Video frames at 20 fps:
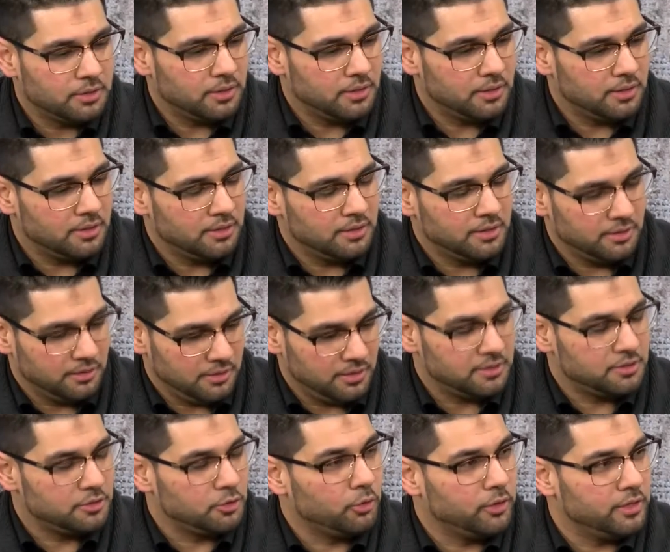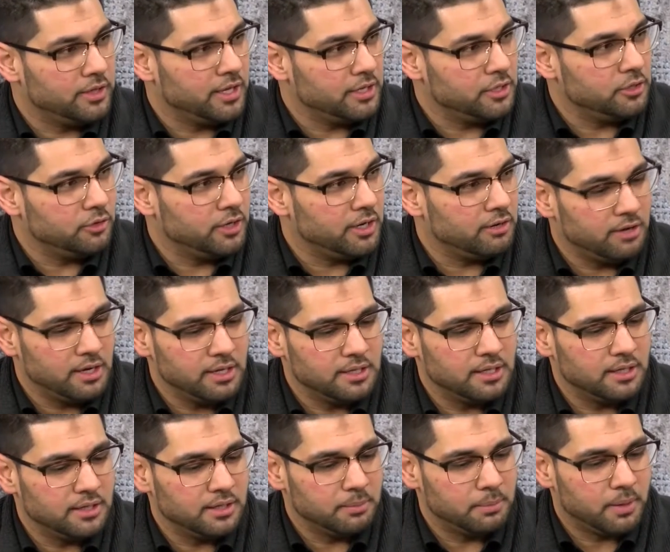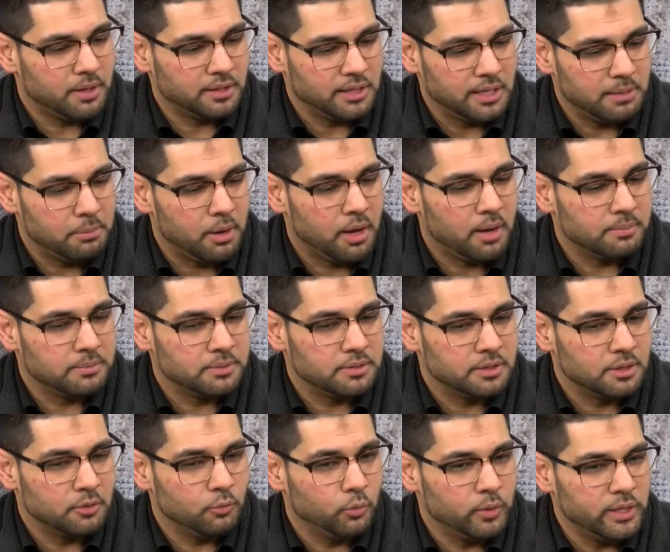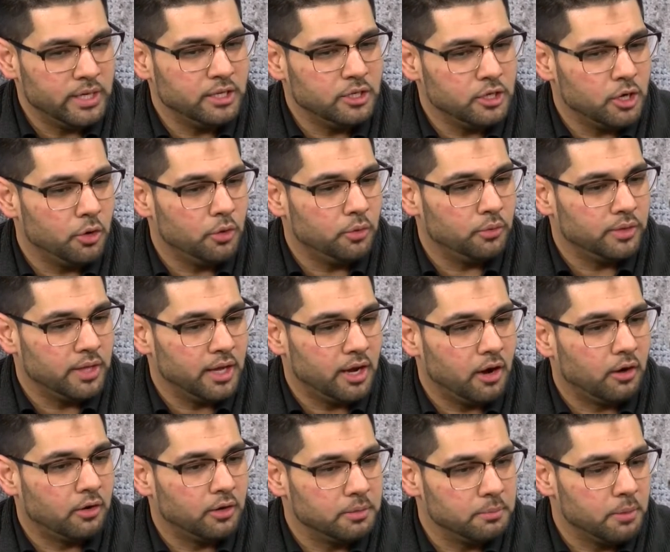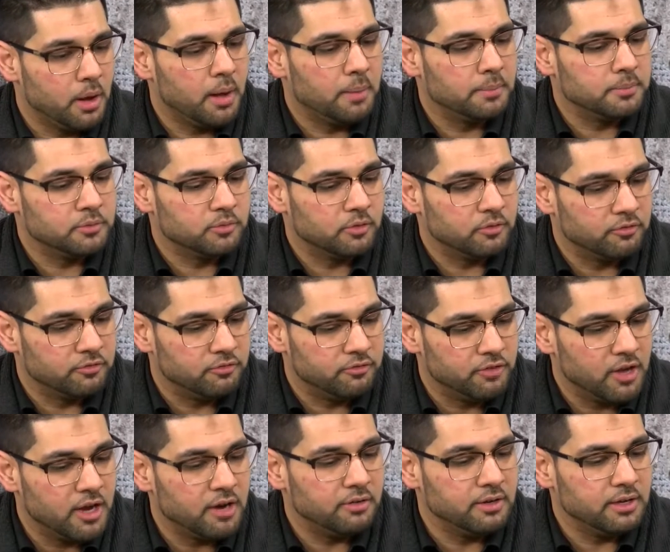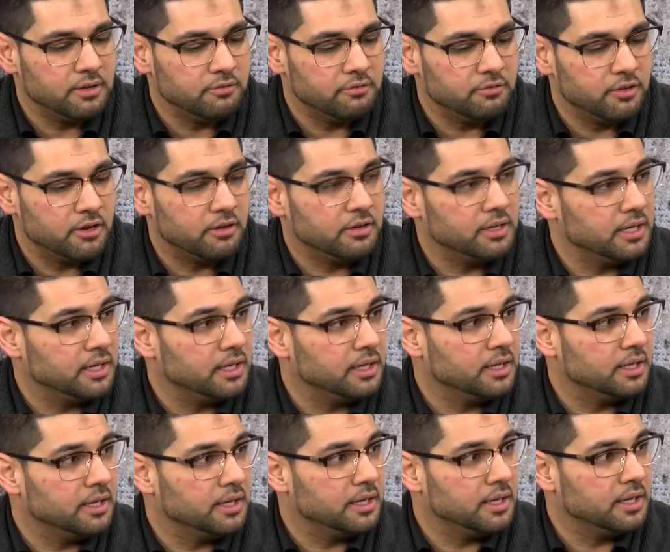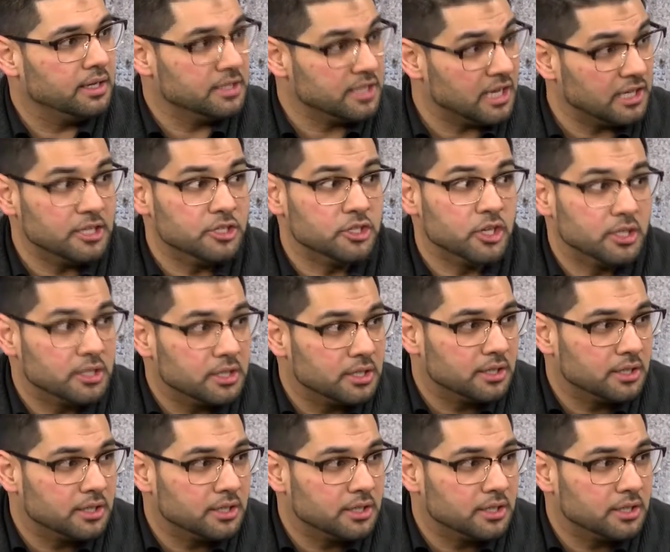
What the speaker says: the story that you narrated about the imams? We know that our imams were very, very intelligent.